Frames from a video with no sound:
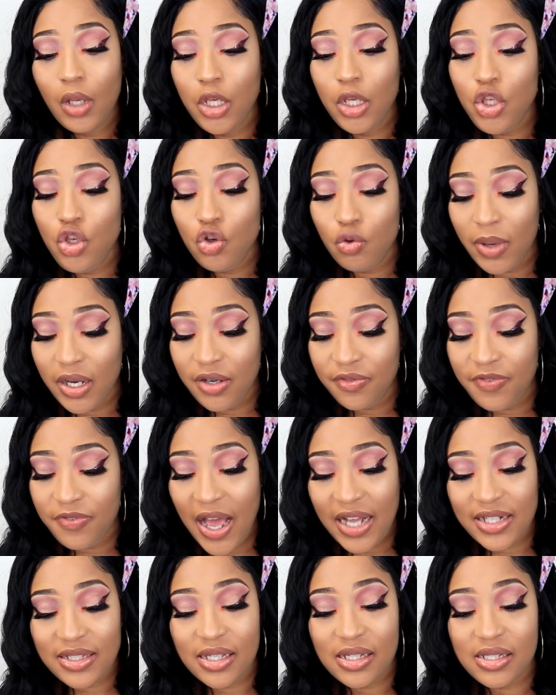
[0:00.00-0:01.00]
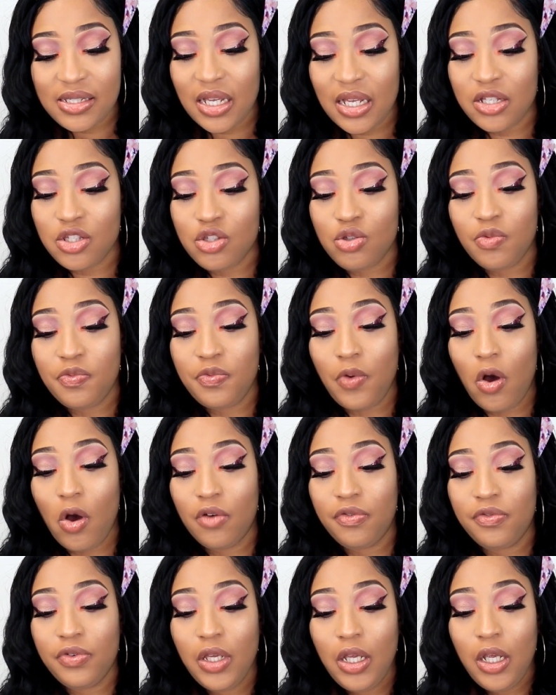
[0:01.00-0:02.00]
Human factors and so
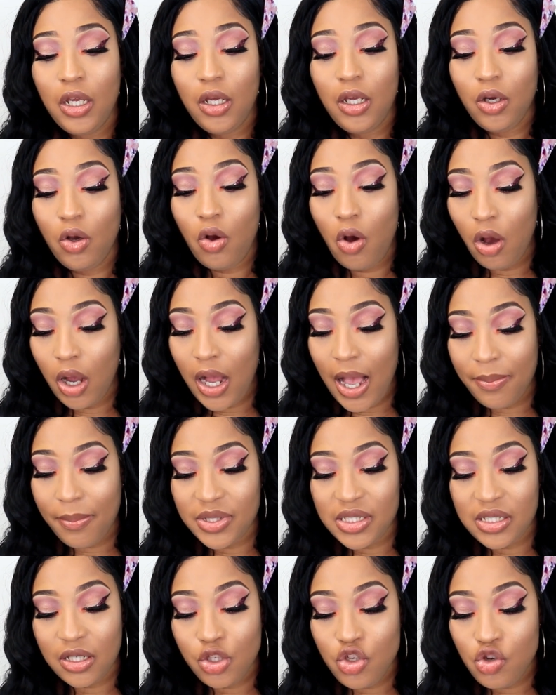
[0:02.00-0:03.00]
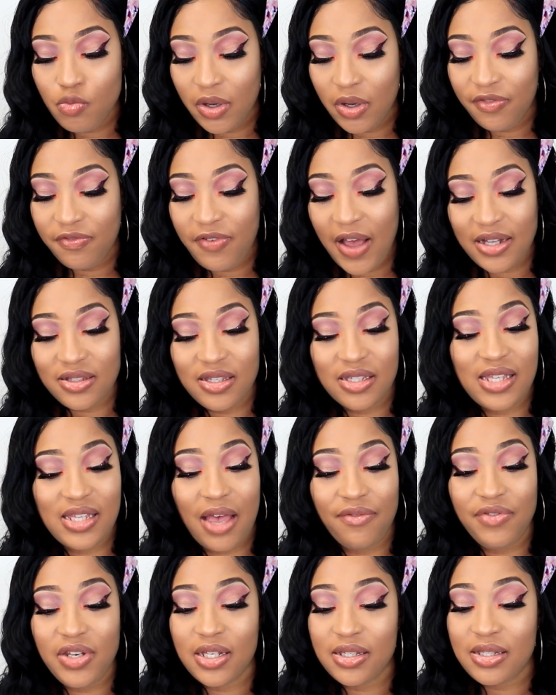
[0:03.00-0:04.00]
forth. Core capital, human factors,
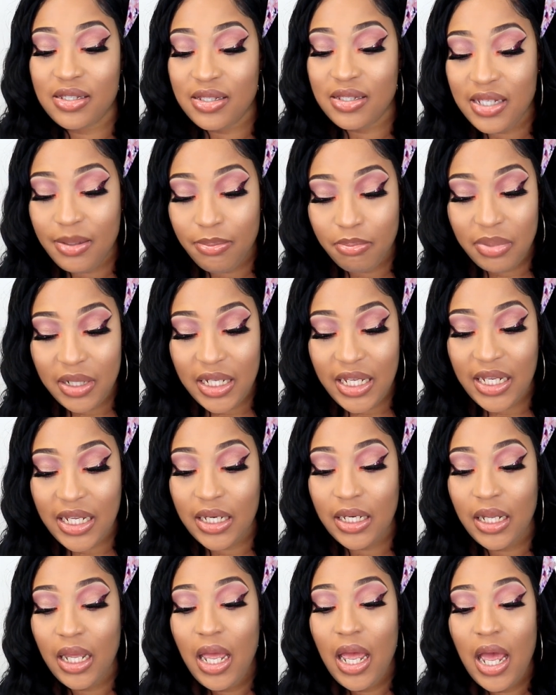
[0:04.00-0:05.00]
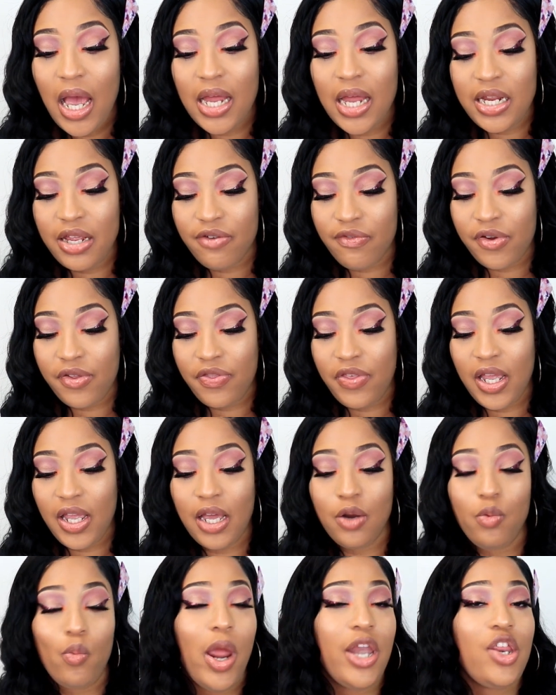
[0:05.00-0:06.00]
having a sibling and
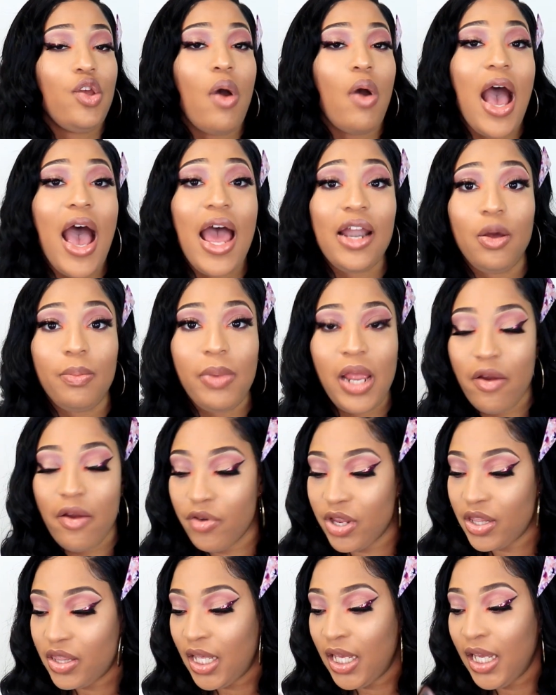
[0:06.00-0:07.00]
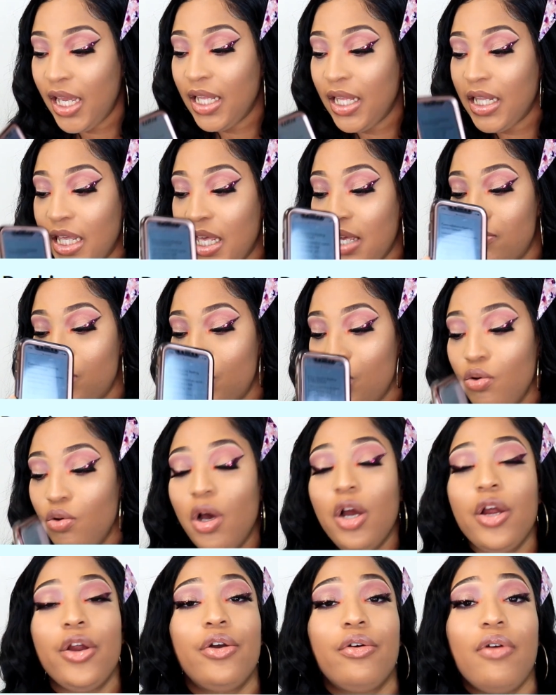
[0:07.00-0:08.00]
everything. And when you add up everything, it gives
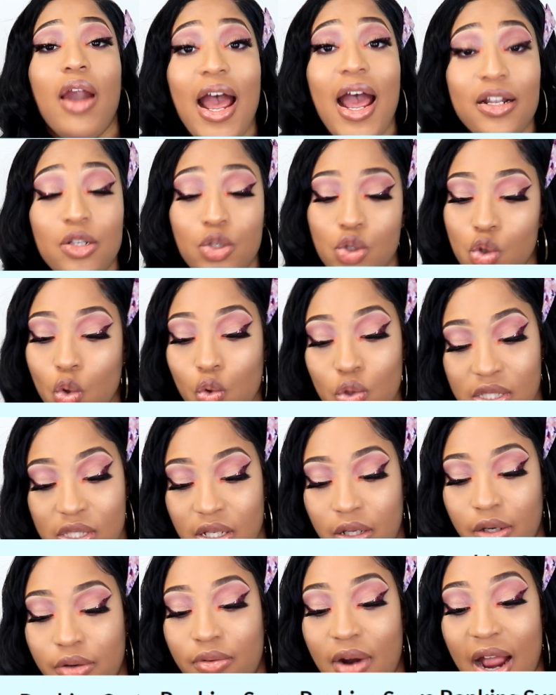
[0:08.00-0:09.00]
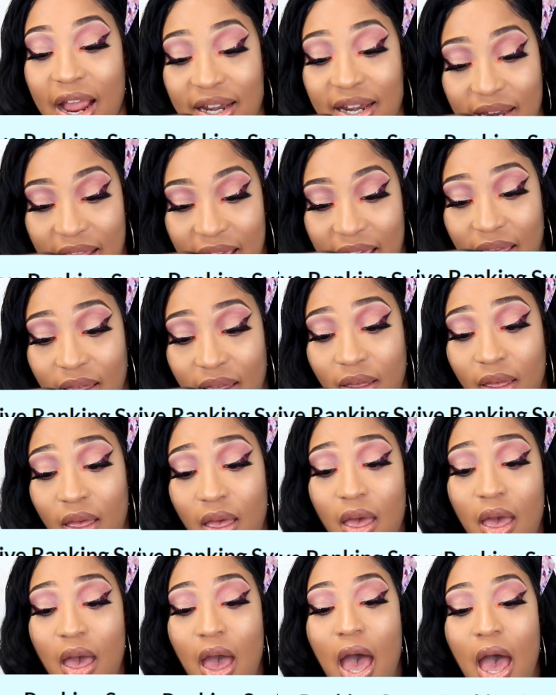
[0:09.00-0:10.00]
you a grand total right there.
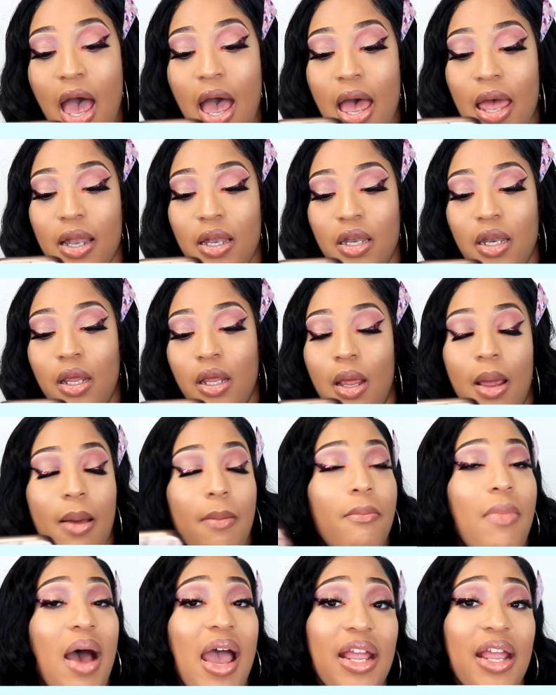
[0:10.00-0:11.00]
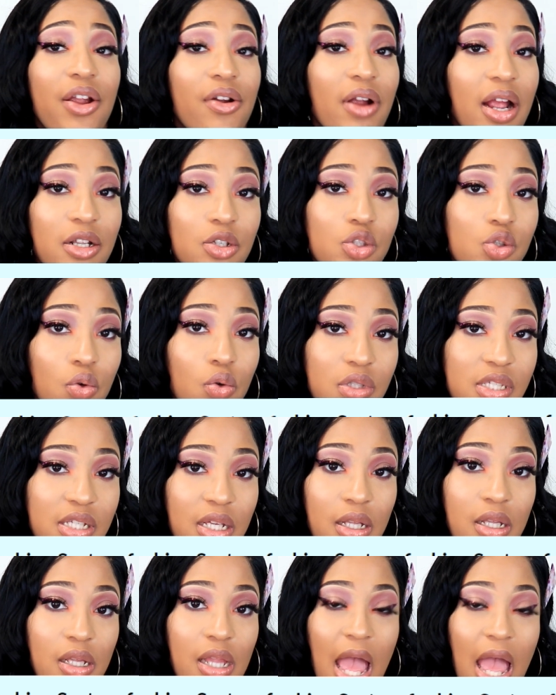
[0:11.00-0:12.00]
And my grand
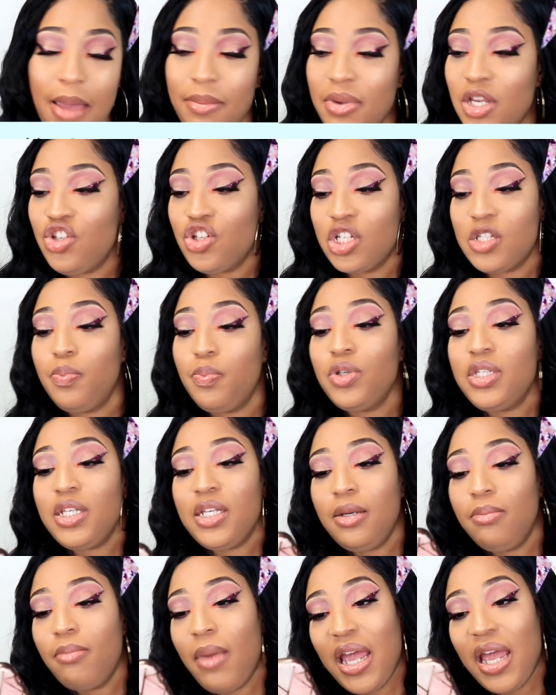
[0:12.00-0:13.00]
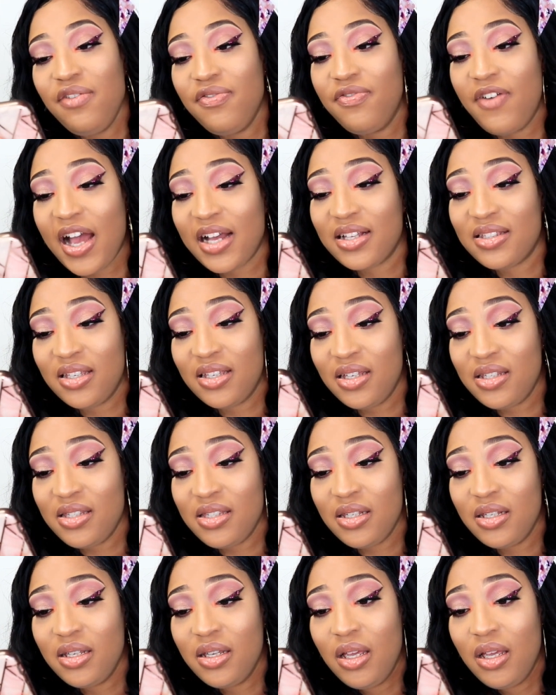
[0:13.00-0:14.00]
total, I mean, just putting in my
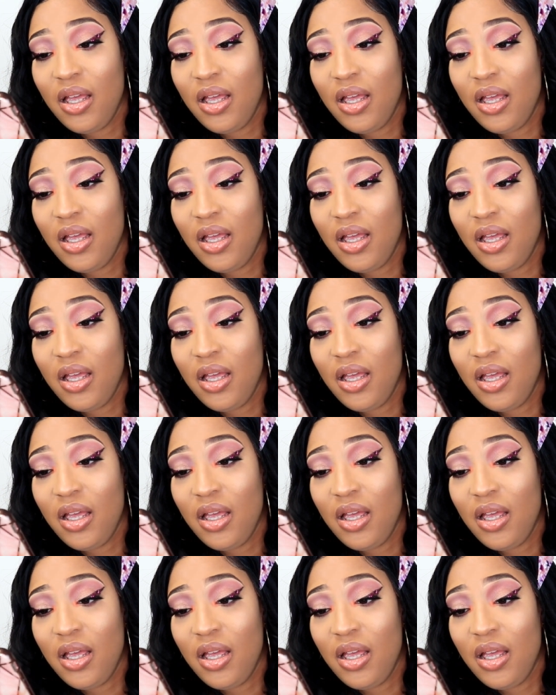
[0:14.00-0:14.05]
factors,